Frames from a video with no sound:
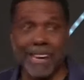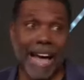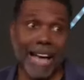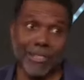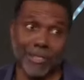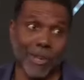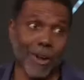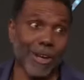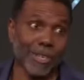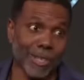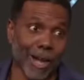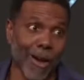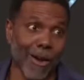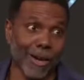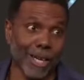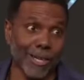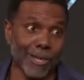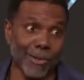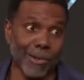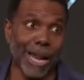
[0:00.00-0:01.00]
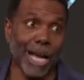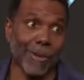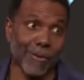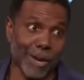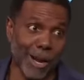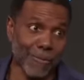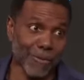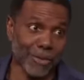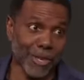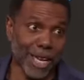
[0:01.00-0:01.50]
I start talking, and you like
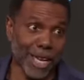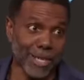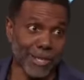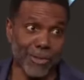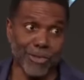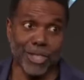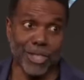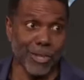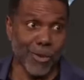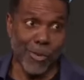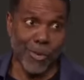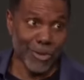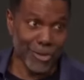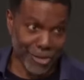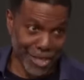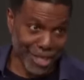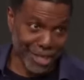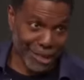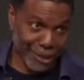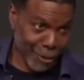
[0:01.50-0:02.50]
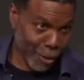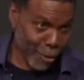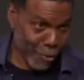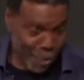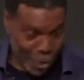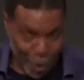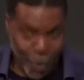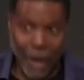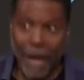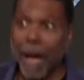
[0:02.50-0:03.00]
what I'm saying. You just don't want to say nothing no
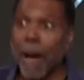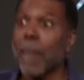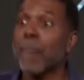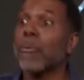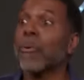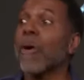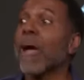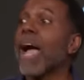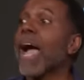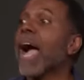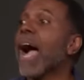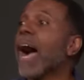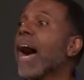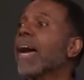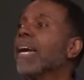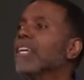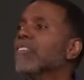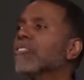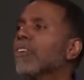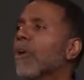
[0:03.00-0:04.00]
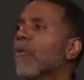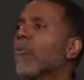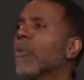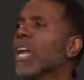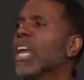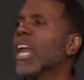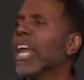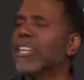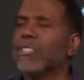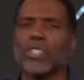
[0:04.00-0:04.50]
more. Prayer is a
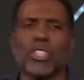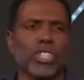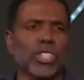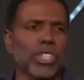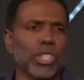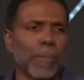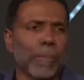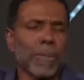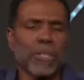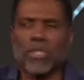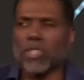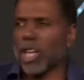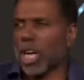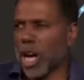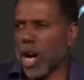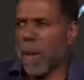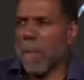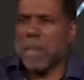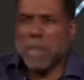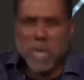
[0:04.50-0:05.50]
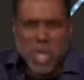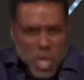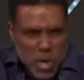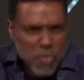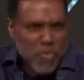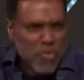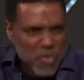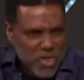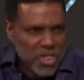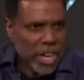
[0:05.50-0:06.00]
relationship. It's a
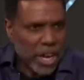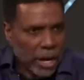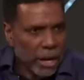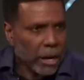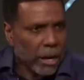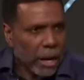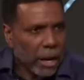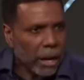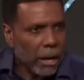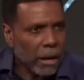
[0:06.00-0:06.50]
communion.